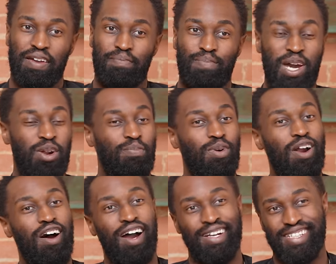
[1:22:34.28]
Better
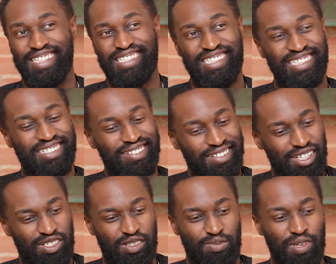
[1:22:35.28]
Bron. This has
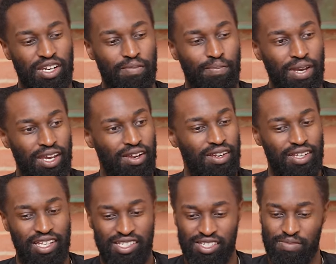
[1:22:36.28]
been
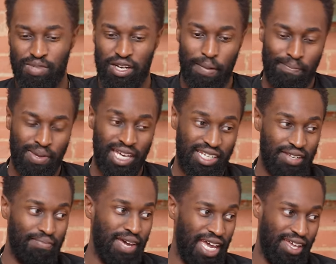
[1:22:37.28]
a big
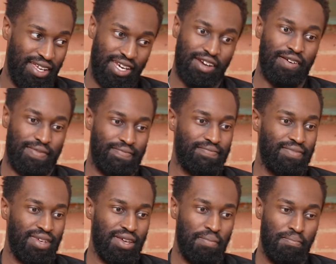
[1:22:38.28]
debate here.
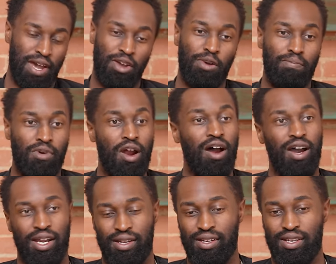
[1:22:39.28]
Better Bron.